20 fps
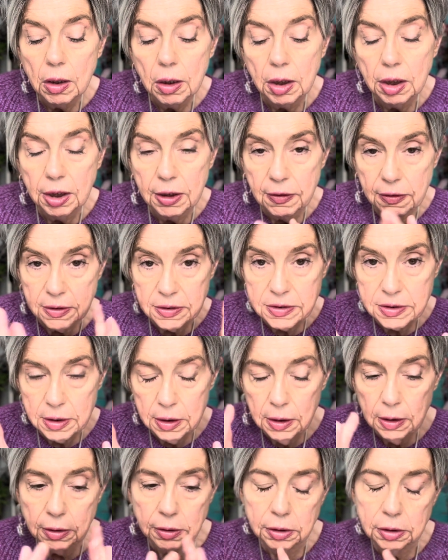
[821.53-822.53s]
in this
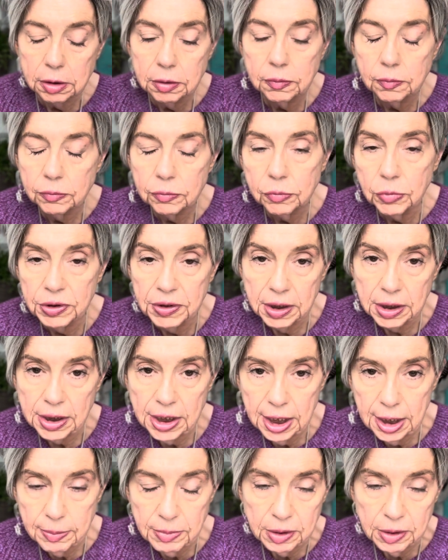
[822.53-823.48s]
color, when they came,